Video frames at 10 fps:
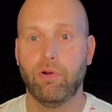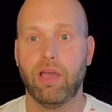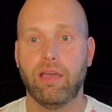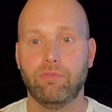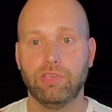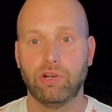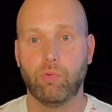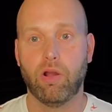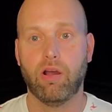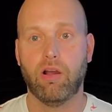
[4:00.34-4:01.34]
uh, you
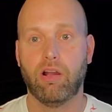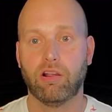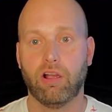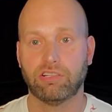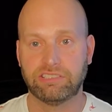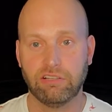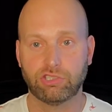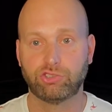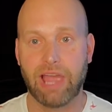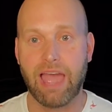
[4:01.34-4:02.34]
know, are, are still
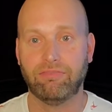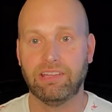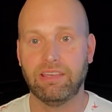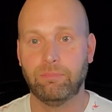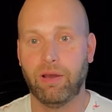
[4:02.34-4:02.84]
traveling,